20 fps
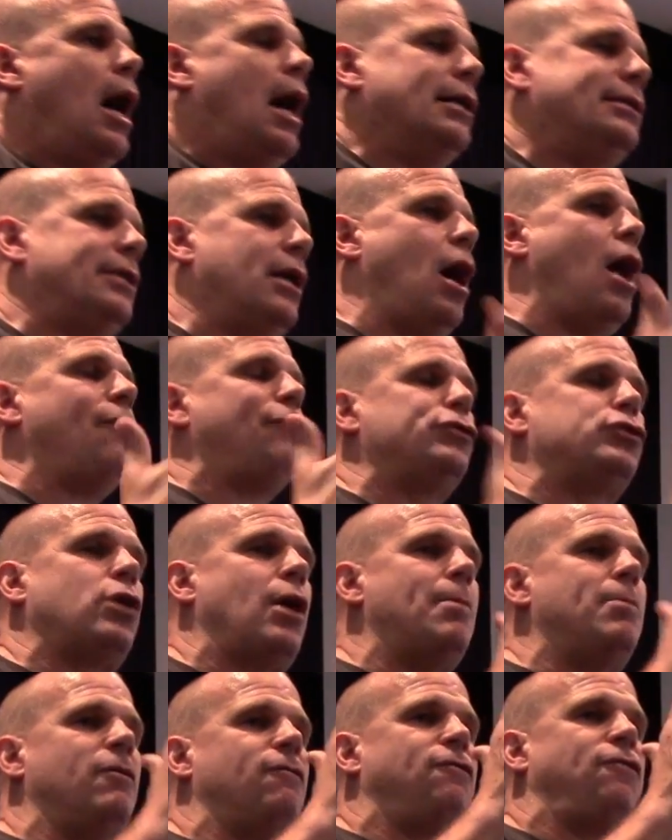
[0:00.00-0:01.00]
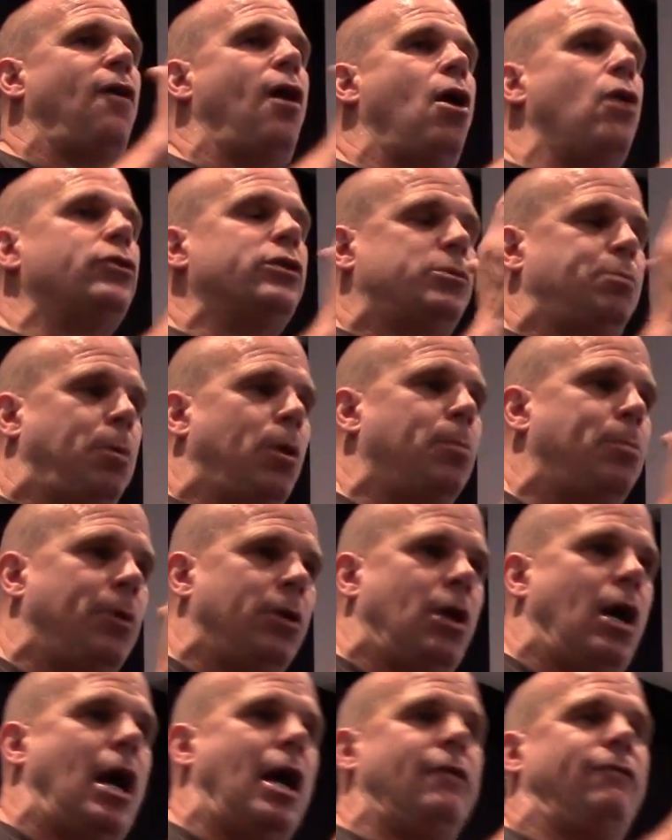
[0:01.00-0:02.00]
I say, officer, I've been following this
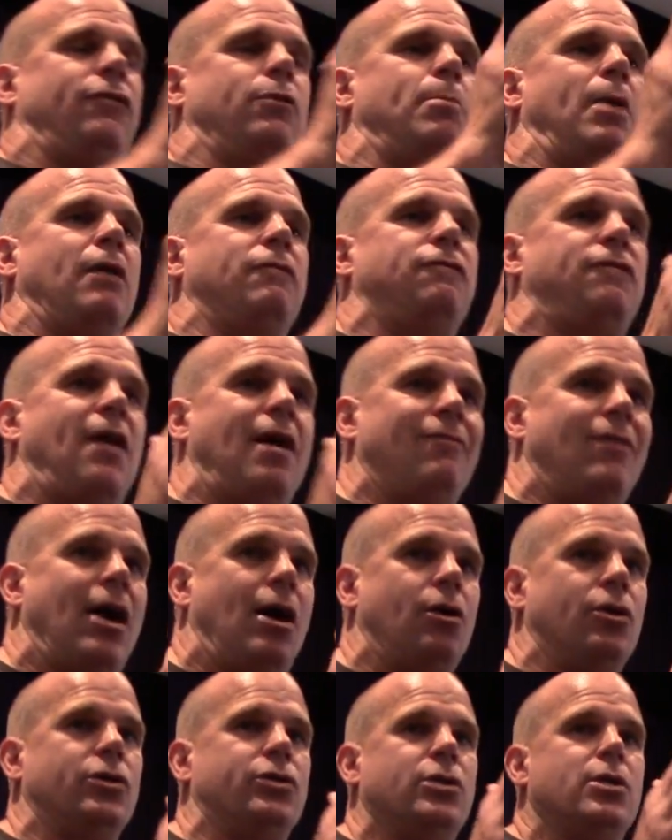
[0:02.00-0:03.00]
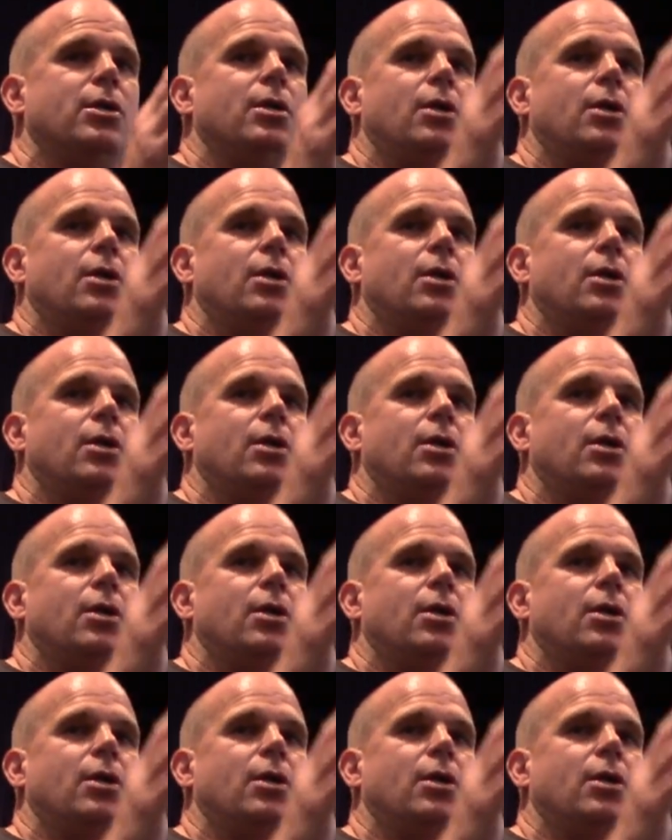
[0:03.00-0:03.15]
purple line for about 5 hours